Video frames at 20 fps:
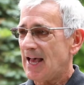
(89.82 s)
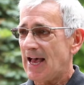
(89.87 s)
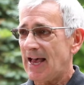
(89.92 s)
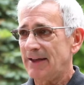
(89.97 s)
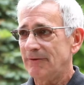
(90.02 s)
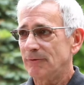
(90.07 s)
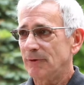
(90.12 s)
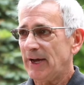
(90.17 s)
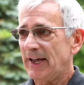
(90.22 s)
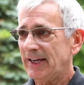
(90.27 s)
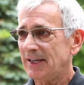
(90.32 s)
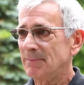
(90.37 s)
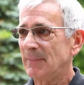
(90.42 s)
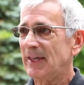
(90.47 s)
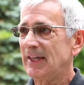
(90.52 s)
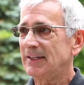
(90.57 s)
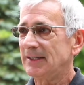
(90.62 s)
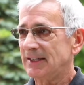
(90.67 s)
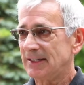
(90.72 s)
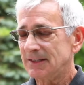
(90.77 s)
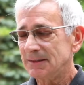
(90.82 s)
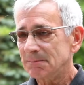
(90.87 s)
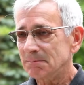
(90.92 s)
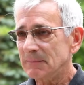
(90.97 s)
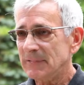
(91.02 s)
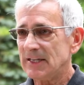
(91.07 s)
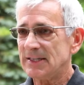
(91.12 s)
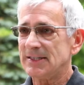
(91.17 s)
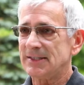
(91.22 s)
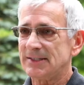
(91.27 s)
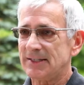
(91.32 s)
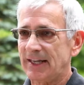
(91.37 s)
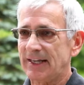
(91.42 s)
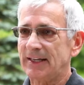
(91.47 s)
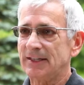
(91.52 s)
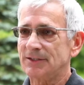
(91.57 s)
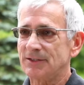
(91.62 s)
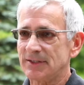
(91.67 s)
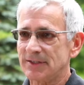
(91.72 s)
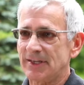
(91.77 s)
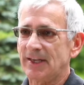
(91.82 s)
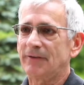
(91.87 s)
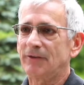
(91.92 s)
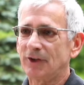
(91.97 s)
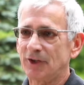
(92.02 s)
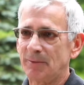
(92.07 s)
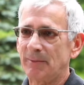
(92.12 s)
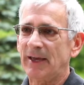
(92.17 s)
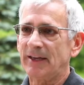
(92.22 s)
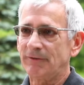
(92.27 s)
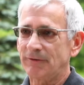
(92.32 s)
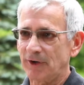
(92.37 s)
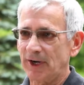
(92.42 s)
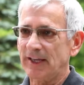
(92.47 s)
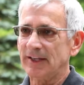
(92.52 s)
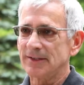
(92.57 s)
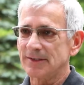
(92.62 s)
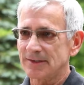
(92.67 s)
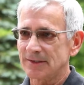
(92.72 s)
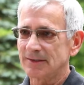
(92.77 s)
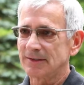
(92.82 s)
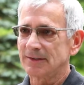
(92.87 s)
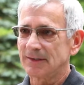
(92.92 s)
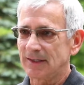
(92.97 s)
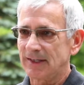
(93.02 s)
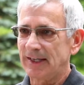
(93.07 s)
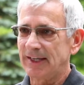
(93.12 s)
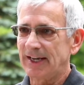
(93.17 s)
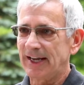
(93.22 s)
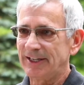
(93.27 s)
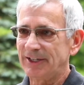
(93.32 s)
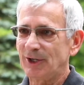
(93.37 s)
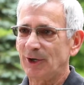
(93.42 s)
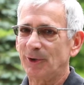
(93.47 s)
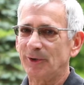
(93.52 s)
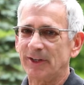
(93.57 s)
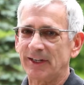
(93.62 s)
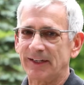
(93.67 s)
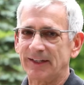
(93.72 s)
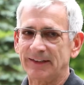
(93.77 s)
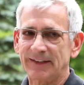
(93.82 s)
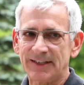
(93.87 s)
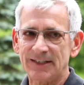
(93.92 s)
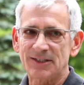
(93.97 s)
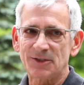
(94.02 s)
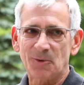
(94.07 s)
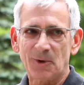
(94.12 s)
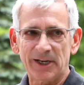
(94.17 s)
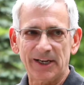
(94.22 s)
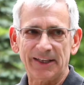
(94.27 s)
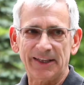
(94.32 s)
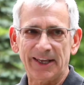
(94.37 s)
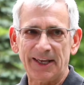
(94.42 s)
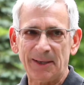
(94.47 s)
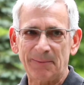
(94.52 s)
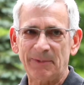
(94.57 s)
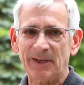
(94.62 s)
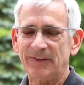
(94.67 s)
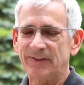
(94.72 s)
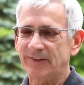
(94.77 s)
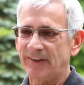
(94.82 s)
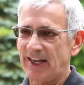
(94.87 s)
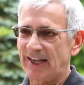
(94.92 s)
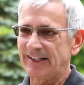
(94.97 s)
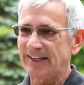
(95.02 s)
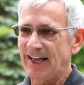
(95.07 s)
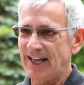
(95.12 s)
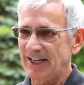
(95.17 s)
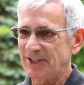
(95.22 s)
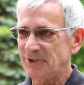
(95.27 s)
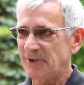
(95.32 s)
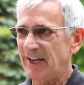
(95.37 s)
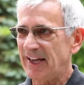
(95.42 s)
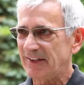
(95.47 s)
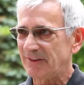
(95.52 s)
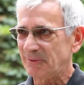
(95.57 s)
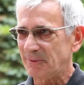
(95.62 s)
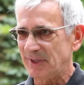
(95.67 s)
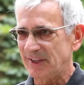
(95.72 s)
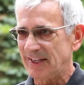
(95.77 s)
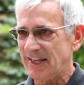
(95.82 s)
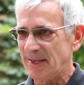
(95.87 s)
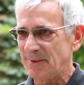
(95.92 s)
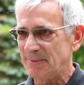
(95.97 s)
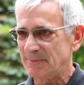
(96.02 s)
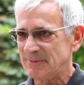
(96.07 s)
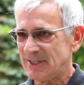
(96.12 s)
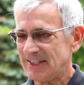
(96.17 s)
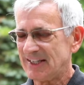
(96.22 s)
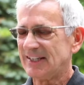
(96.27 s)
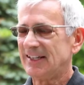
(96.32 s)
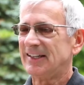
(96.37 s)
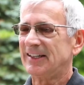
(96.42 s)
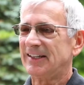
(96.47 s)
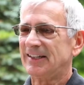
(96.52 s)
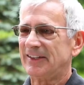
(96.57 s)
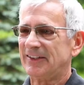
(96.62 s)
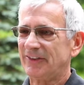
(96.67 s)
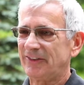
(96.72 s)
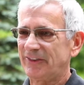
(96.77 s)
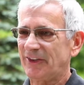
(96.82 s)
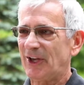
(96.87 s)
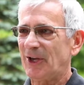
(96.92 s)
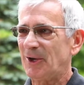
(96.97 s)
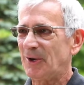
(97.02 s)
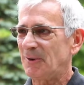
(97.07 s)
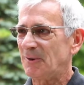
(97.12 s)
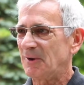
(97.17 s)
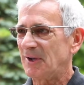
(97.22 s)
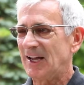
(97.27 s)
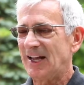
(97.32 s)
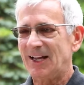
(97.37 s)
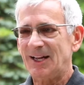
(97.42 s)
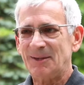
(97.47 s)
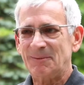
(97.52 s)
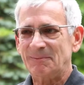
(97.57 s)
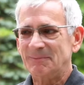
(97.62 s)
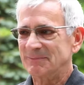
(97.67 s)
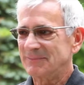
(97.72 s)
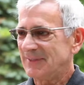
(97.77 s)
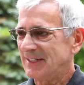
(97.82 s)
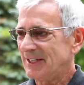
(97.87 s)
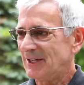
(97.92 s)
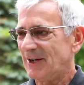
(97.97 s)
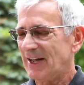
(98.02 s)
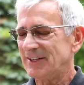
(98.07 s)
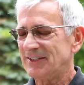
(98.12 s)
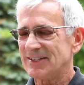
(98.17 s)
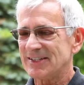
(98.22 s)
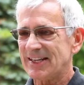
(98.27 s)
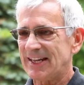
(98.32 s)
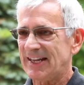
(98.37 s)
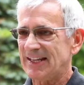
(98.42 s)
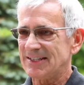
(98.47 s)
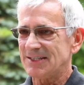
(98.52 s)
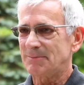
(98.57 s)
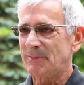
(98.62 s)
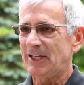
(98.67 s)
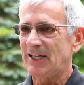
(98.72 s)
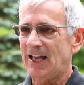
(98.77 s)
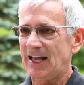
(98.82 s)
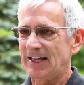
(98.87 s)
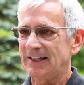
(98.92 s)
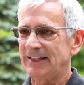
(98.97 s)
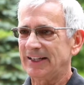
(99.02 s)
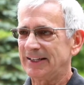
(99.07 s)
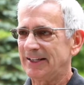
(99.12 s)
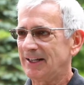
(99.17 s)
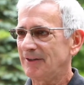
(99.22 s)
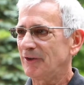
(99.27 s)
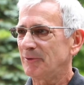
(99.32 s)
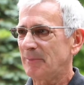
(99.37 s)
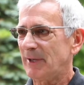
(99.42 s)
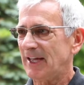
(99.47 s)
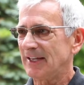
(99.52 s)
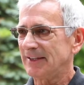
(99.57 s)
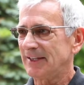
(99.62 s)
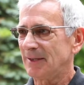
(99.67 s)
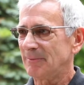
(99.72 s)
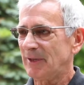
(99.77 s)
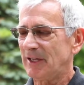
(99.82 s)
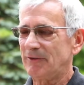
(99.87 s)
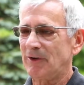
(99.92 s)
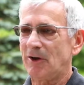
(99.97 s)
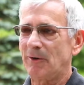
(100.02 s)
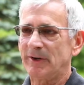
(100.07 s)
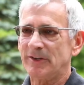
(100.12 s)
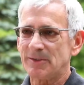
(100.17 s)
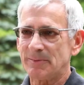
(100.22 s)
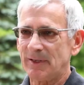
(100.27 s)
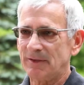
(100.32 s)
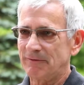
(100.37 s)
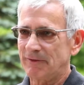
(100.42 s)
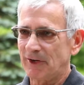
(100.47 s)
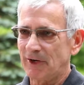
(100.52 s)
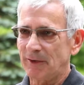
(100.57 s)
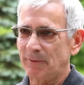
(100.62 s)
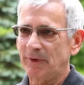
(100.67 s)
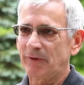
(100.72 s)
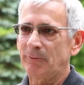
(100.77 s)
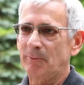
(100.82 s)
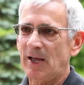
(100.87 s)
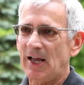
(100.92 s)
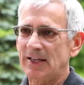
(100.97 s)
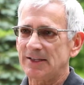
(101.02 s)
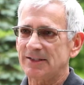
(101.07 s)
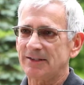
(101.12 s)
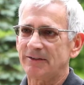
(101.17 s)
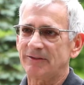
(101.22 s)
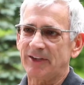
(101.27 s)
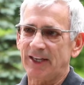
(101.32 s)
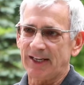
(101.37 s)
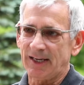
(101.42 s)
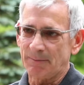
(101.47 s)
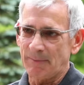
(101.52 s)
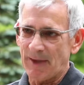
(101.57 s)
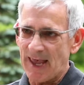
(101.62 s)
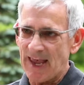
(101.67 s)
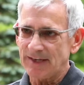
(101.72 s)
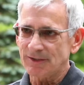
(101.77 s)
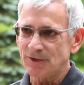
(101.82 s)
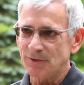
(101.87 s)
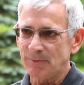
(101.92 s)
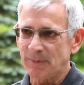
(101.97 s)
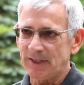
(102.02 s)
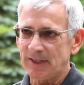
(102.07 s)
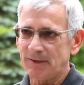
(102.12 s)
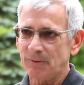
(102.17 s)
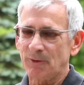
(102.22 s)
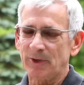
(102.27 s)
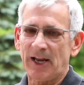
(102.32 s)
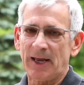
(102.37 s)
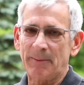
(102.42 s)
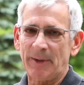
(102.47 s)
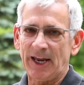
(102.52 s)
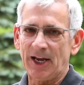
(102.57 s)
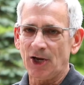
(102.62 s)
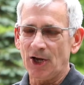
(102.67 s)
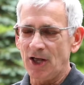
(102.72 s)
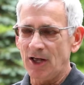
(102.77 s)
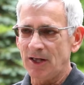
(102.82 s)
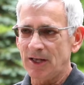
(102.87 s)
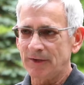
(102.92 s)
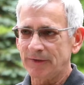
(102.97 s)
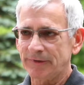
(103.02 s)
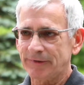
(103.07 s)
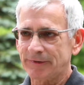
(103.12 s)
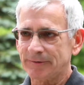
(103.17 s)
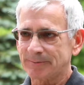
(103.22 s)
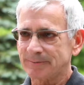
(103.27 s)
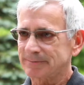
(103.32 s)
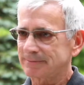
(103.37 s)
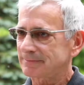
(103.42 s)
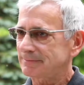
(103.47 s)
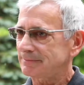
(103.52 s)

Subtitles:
I've recommended Mid-State to several of my friends, and I know that at least one of them has signed contracts with them. So, you know, I just can't speak highly enough about them. They've always been very responsive, getting back to me when I make calls,